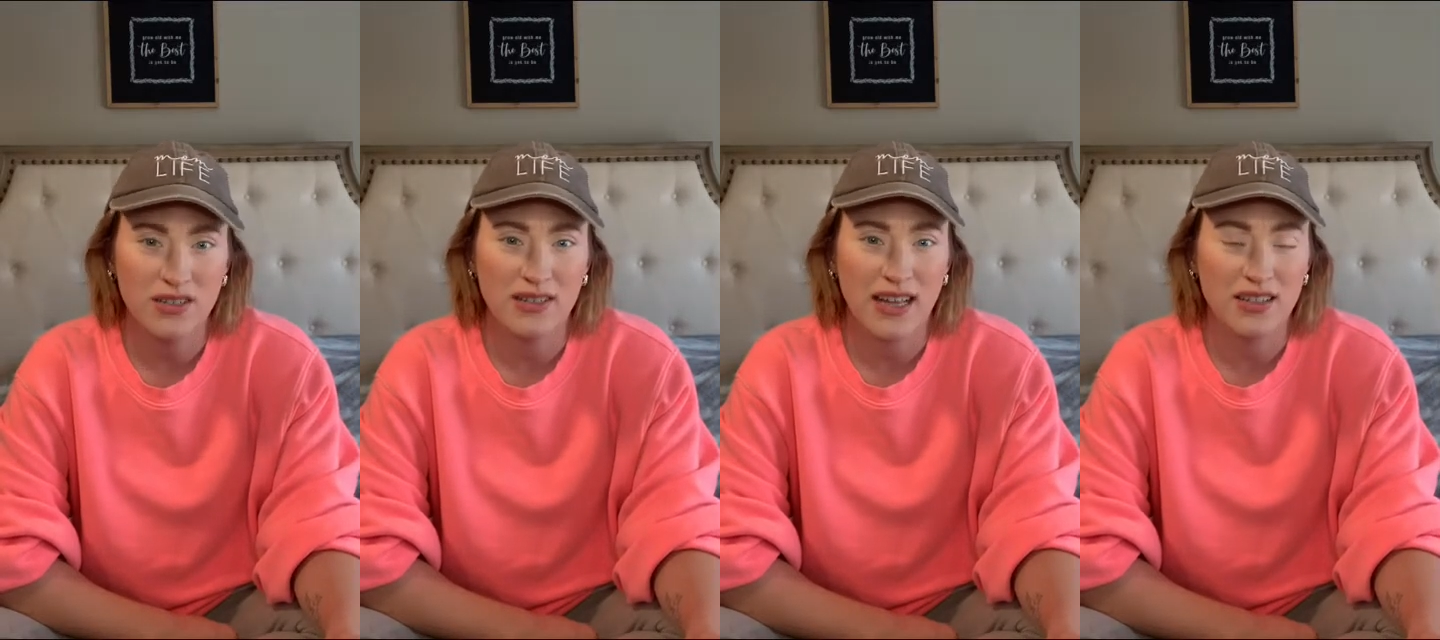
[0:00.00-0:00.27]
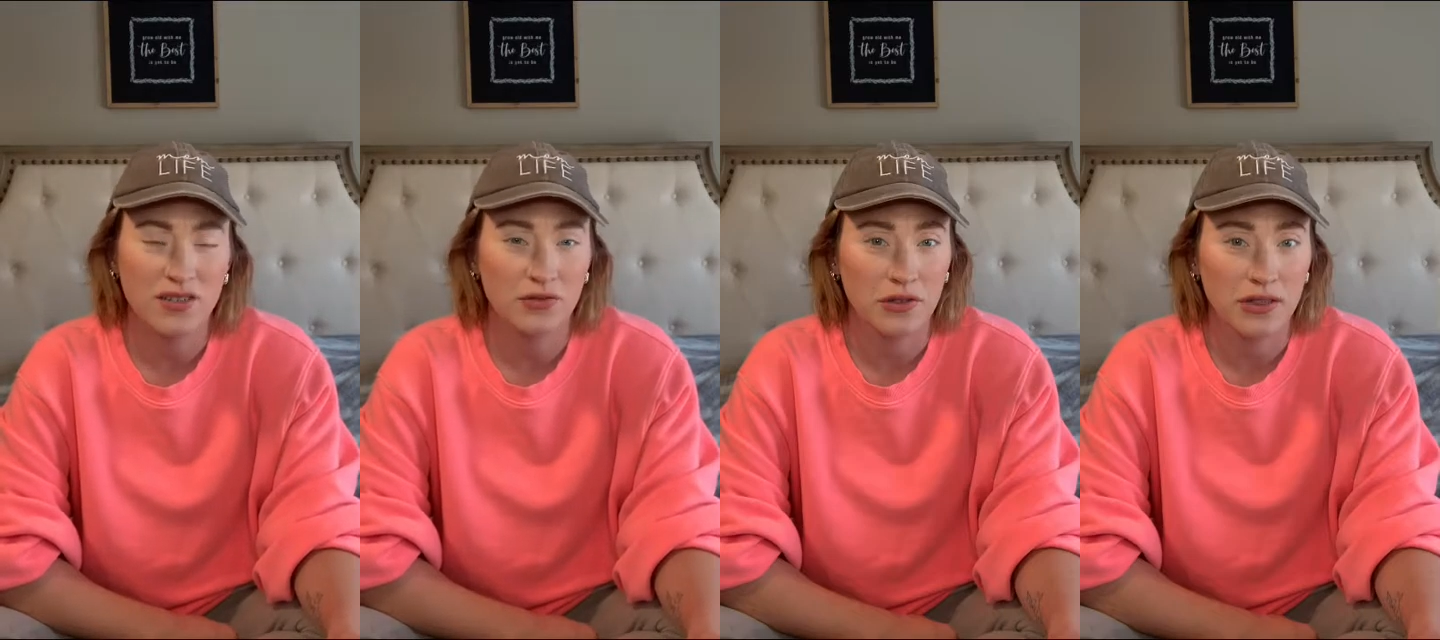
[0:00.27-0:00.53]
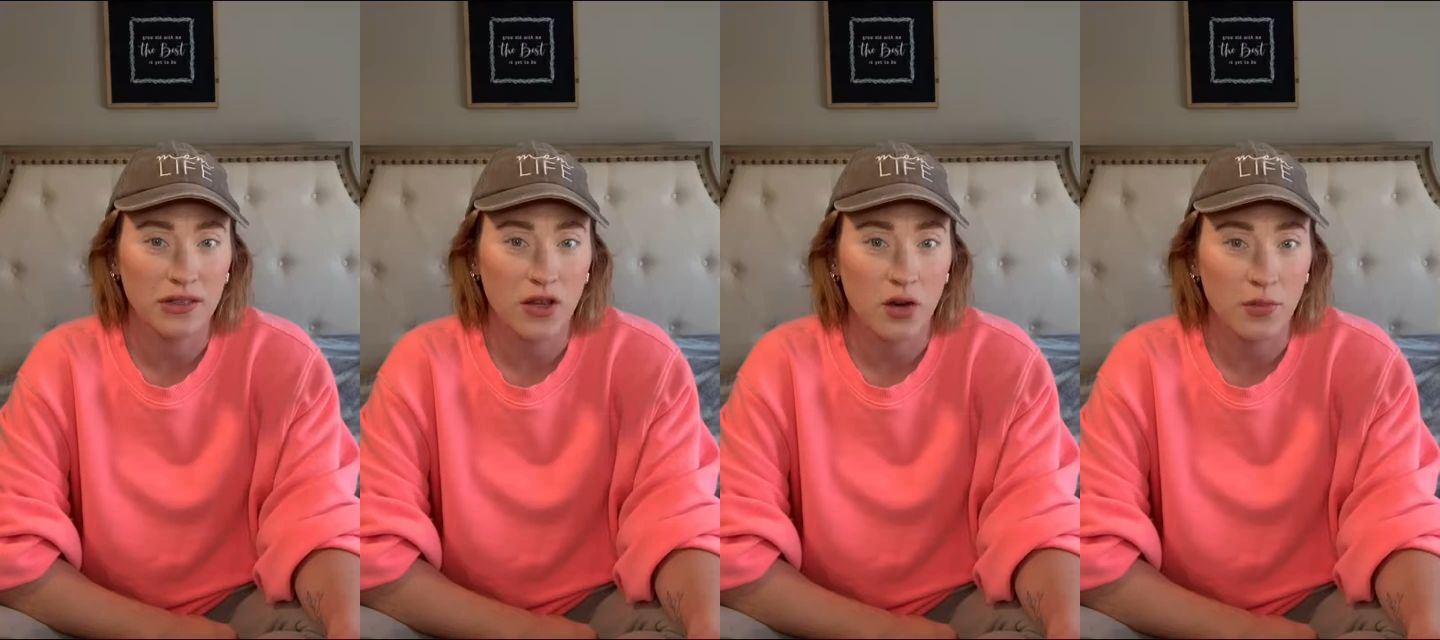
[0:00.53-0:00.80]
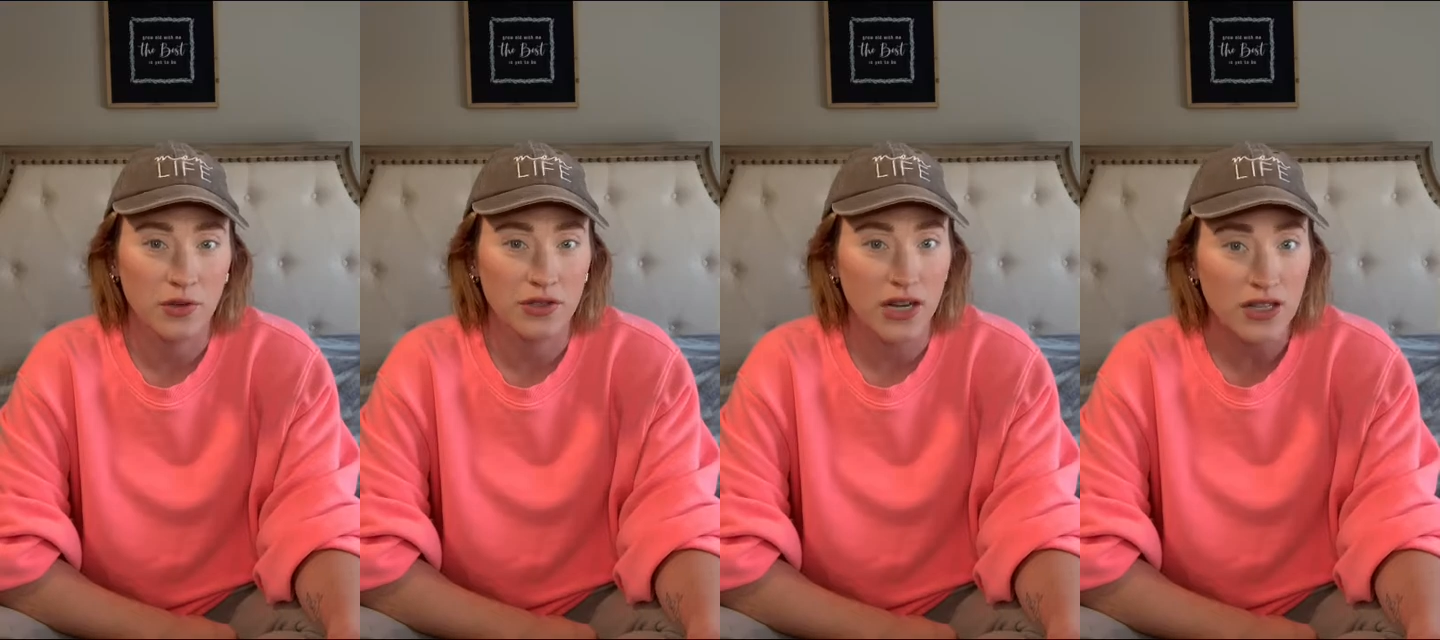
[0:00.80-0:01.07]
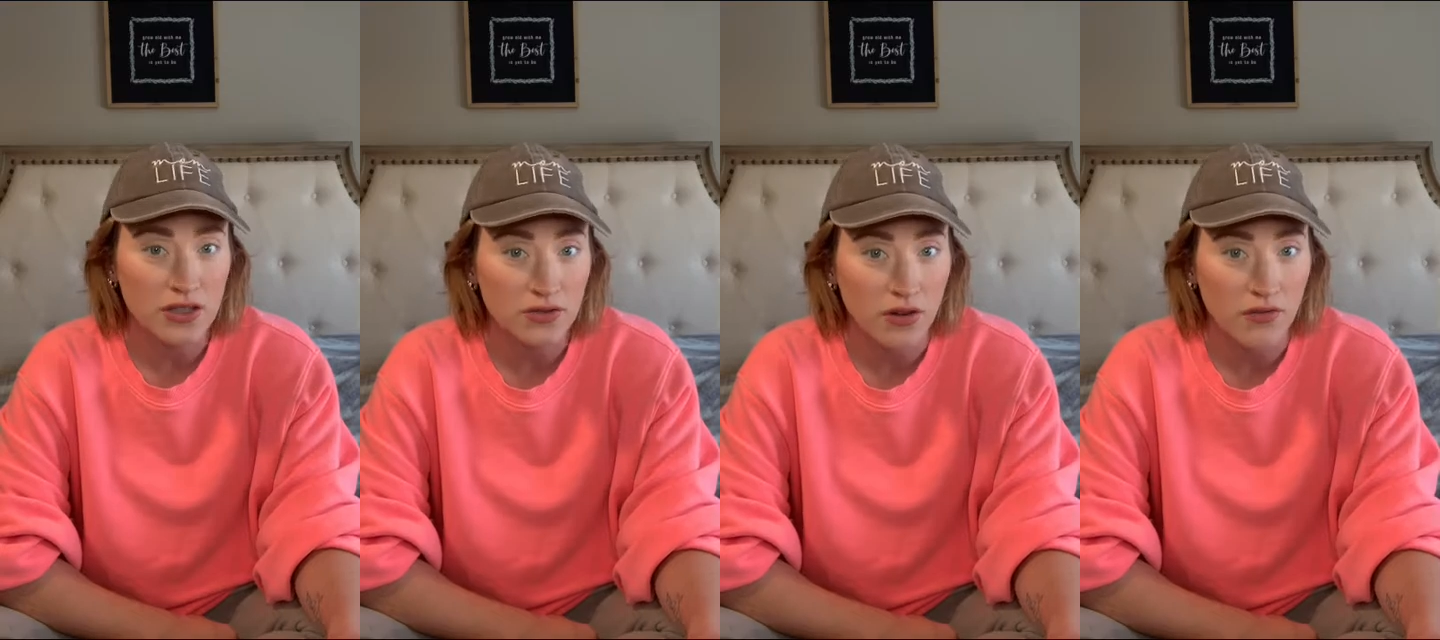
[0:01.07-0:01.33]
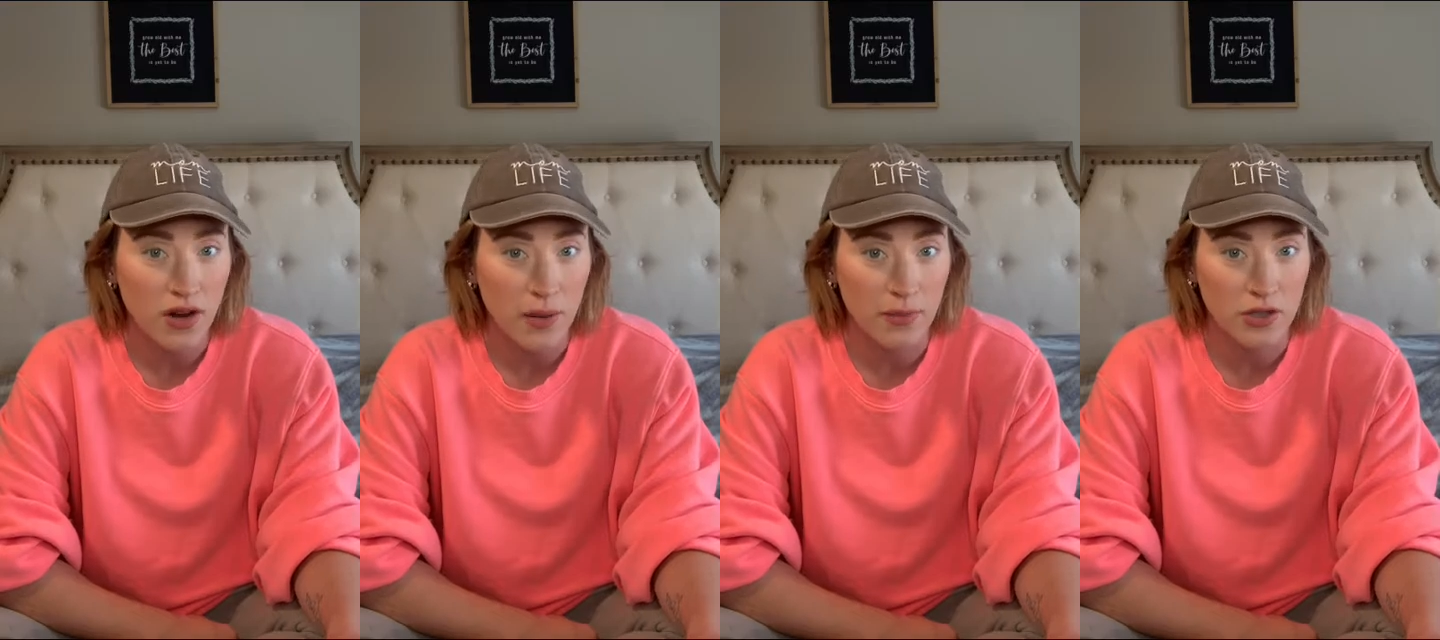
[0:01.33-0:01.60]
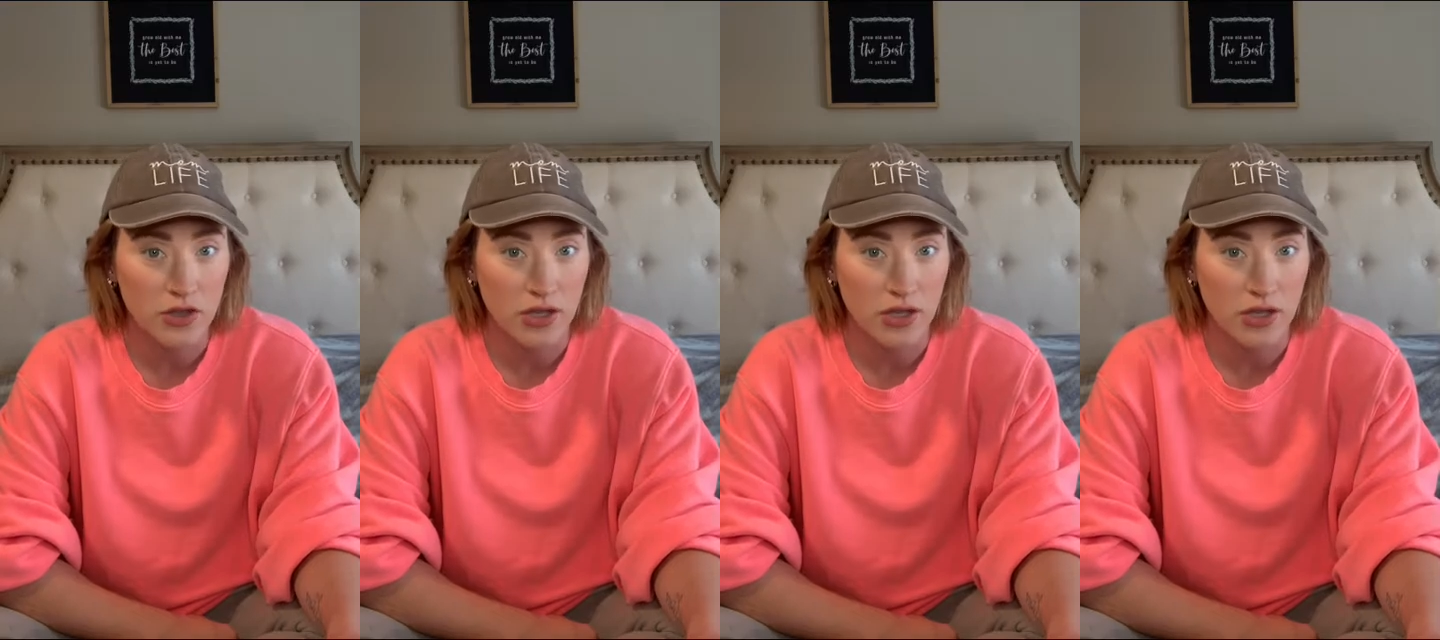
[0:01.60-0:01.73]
that's a really low progesterone number.